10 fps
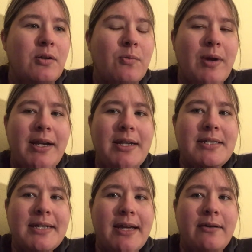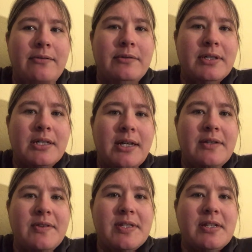writing down
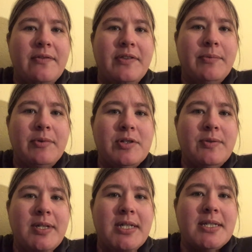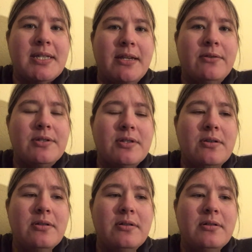kind of the stuff that we're doing in Sacred
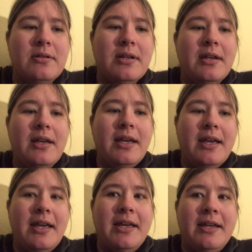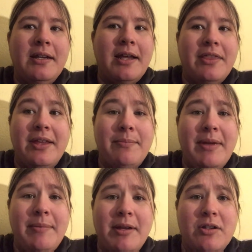Circle. And I think
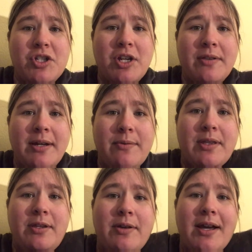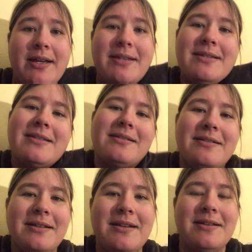maybe I'll share that with you guys,
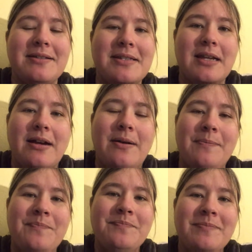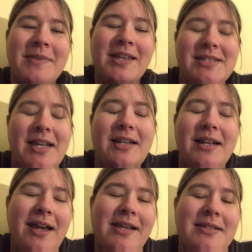because it's kind
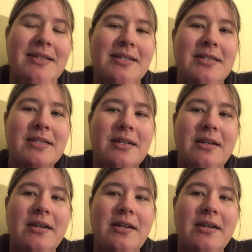of nice. It's